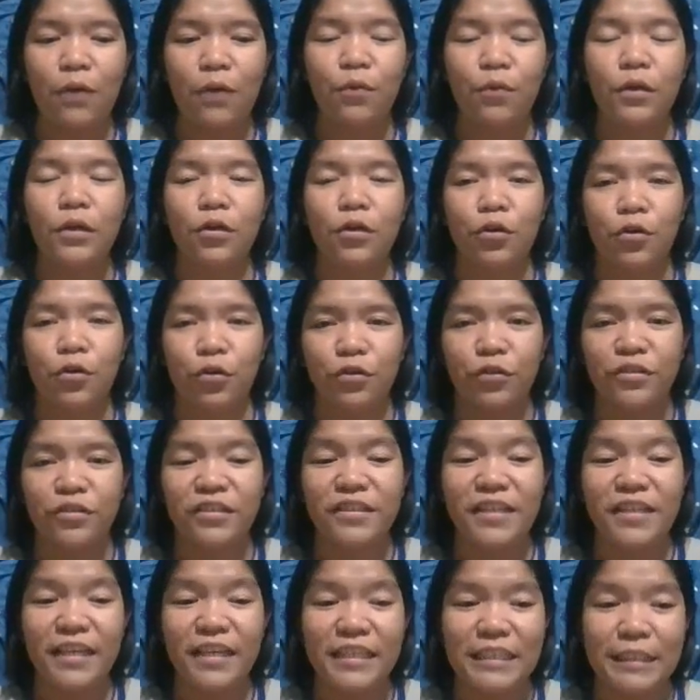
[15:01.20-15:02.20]
our
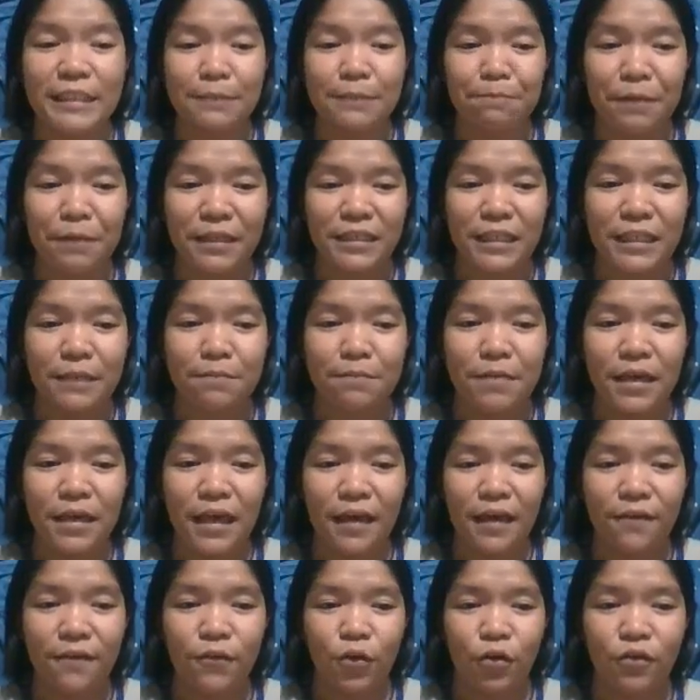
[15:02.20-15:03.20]
learners the expected
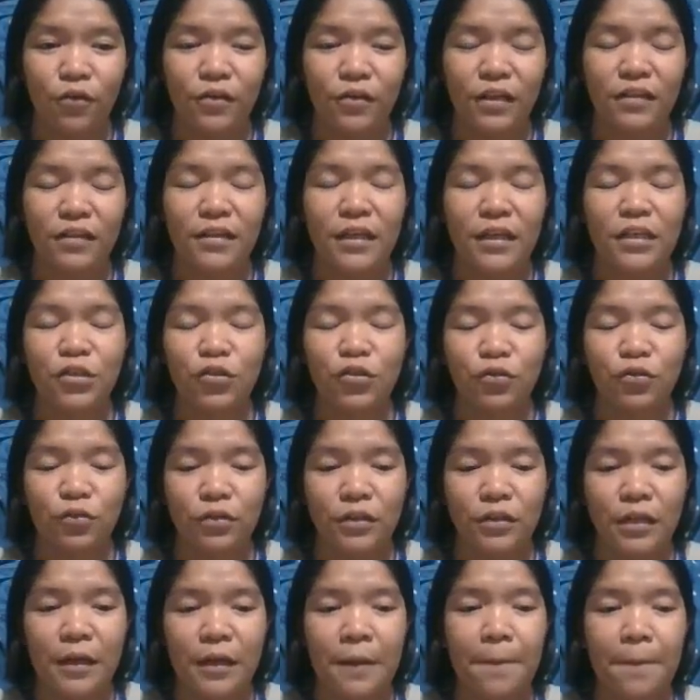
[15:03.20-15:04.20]
behavior that they
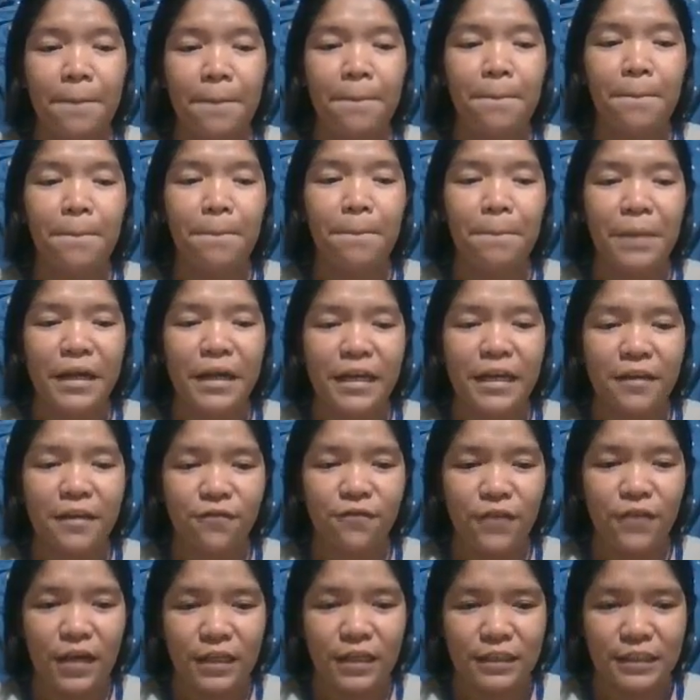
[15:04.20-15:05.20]
should
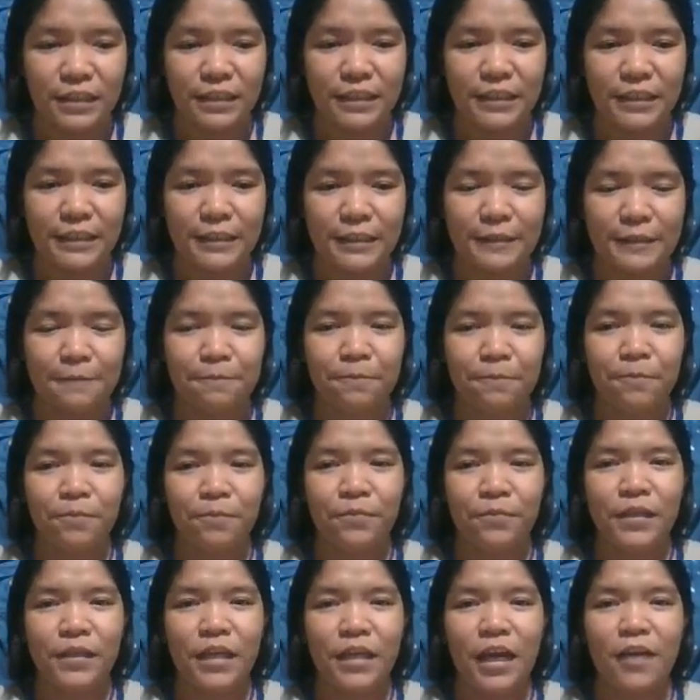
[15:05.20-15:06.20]
manifest.
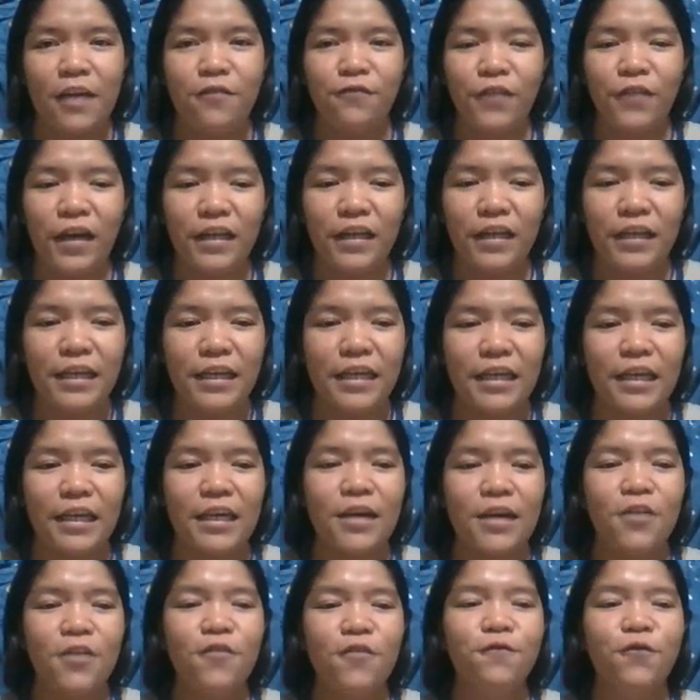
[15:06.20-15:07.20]
And
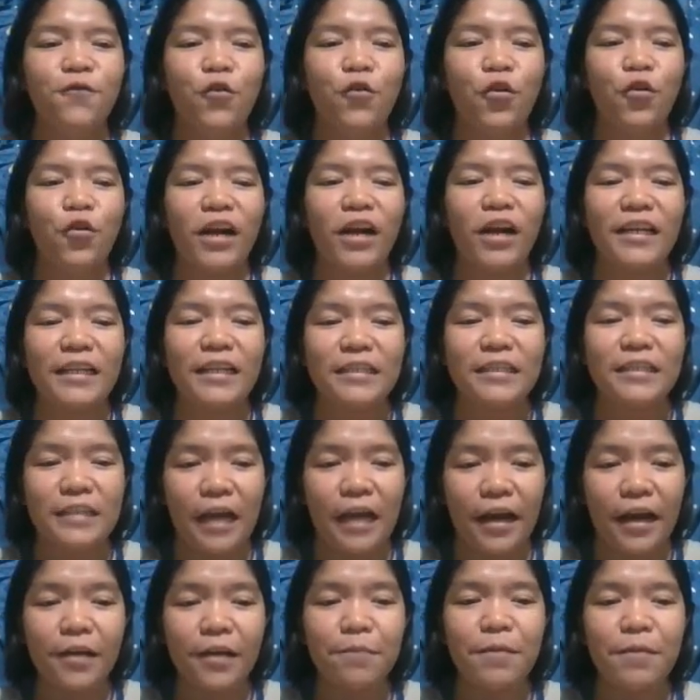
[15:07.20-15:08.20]
finally, for a
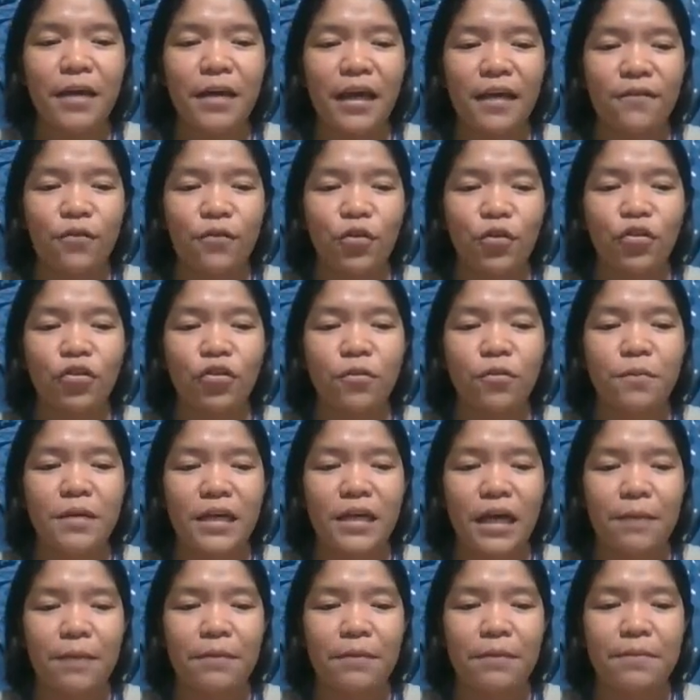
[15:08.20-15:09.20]
desired behavior to
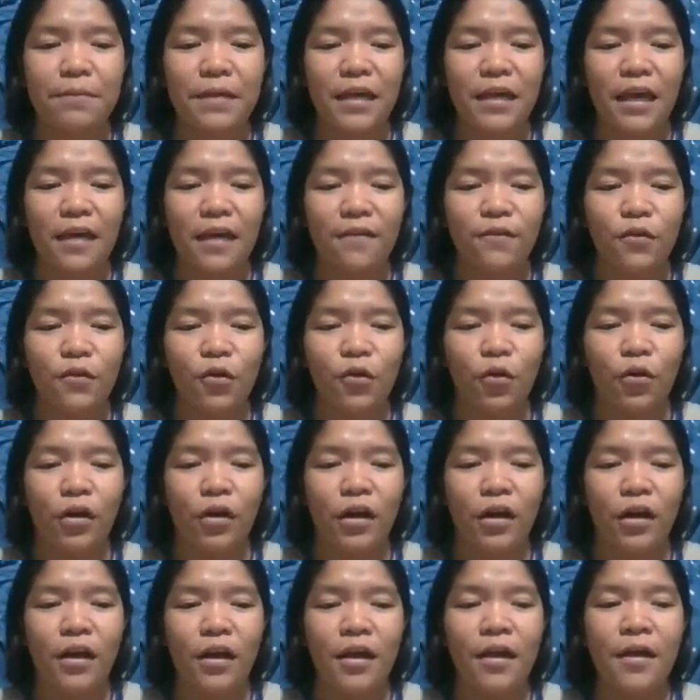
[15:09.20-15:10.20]
become a
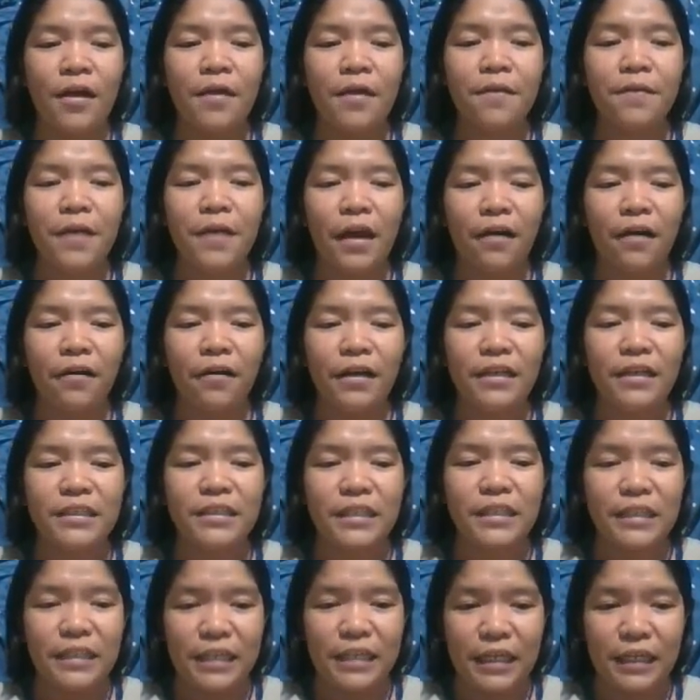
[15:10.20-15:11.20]
behavior, there
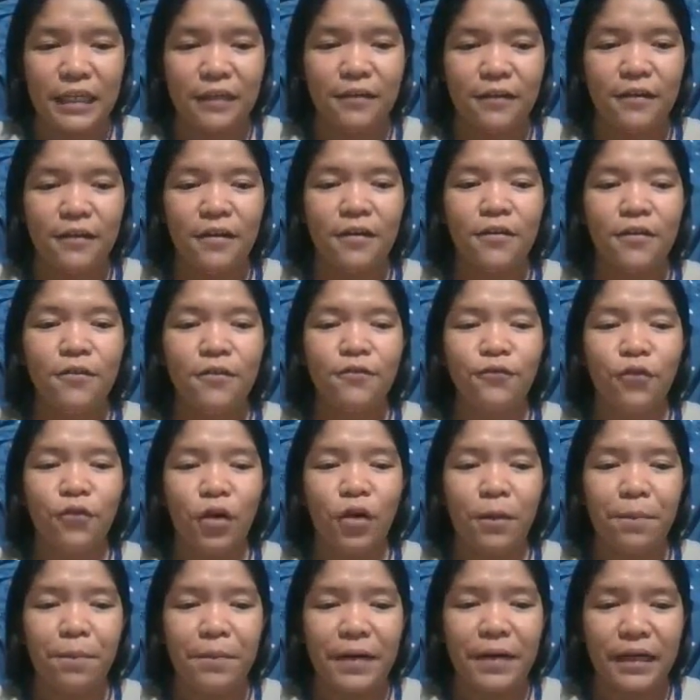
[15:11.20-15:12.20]
is a need
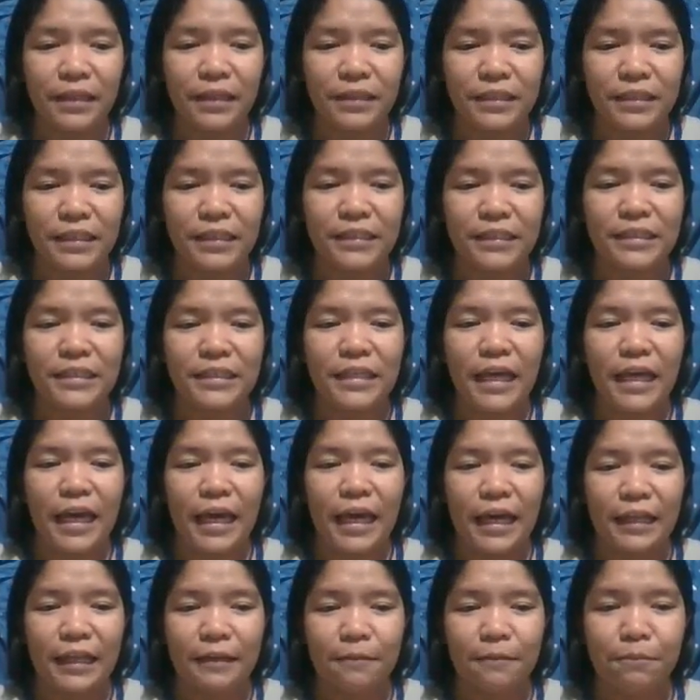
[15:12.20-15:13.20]
for practice
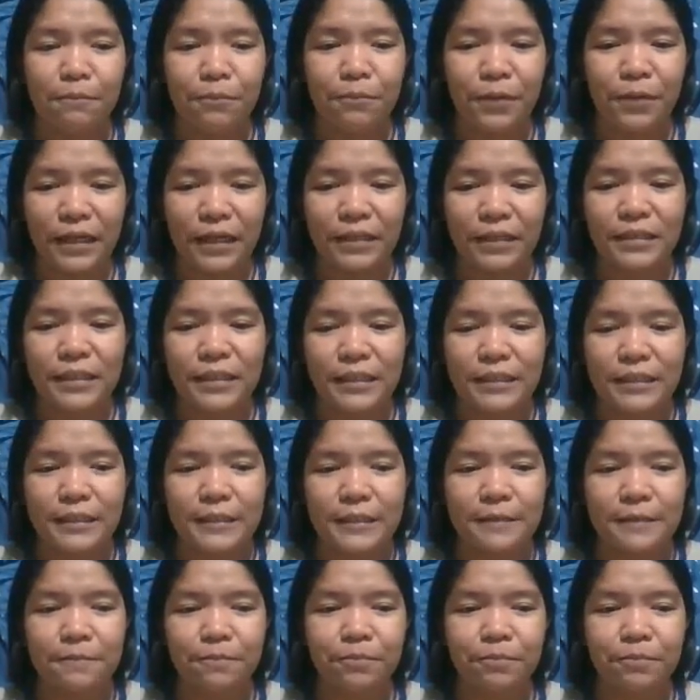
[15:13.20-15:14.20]
and
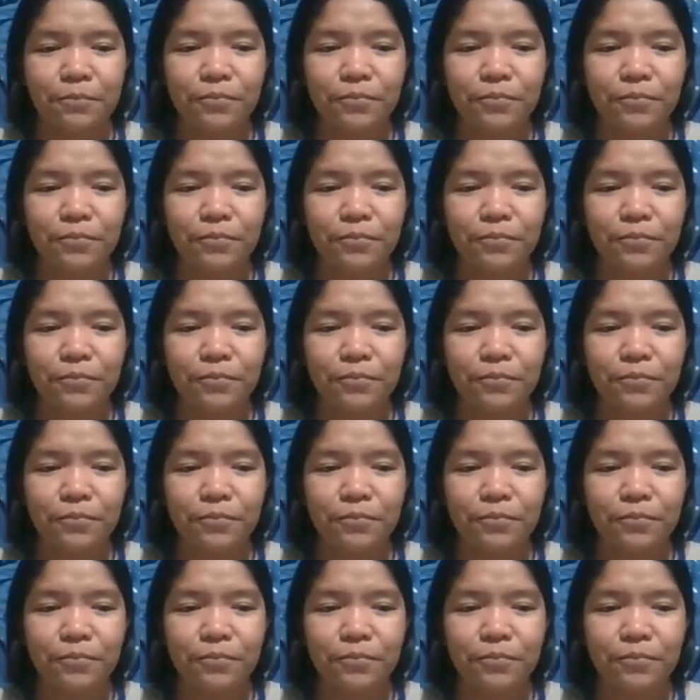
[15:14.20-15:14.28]
practice.